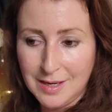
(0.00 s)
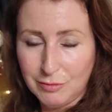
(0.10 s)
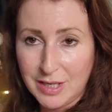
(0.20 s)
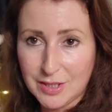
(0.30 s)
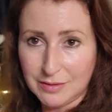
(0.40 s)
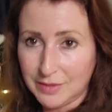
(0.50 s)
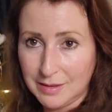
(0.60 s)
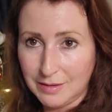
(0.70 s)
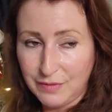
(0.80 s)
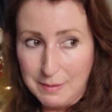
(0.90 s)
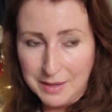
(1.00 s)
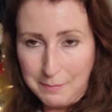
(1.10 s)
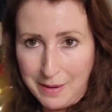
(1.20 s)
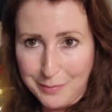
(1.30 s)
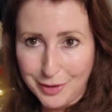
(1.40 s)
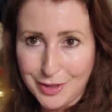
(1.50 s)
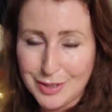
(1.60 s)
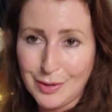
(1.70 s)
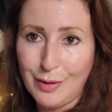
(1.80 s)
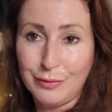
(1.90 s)
rest of the family
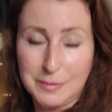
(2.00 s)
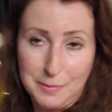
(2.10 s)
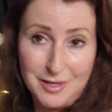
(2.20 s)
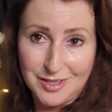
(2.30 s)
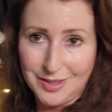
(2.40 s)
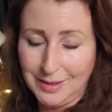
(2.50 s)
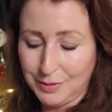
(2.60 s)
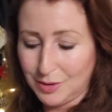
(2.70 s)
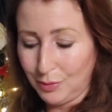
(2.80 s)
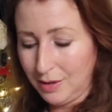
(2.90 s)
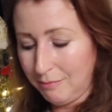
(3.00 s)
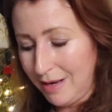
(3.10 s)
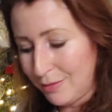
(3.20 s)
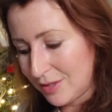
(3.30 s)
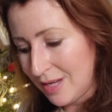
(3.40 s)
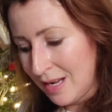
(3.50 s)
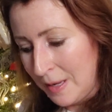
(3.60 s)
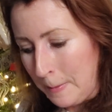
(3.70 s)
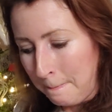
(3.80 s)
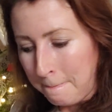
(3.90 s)
members of the person I was talking about,
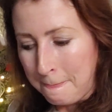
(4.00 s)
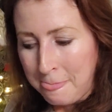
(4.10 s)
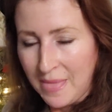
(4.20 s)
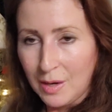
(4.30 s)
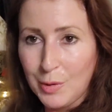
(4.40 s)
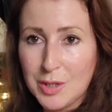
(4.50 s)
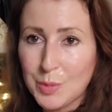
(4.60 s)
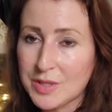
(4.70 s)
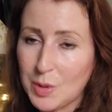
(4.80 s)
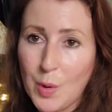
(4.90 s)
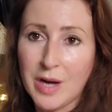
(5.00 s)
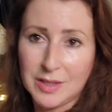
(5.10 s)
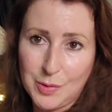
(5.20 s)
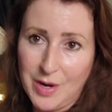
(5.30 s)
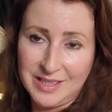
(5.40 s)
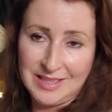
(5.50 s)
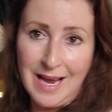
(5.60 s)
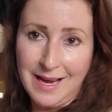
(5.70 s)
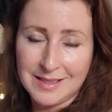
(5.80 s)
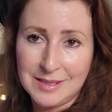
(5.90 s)
which was quite
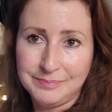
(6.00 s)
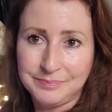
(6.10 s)
sad.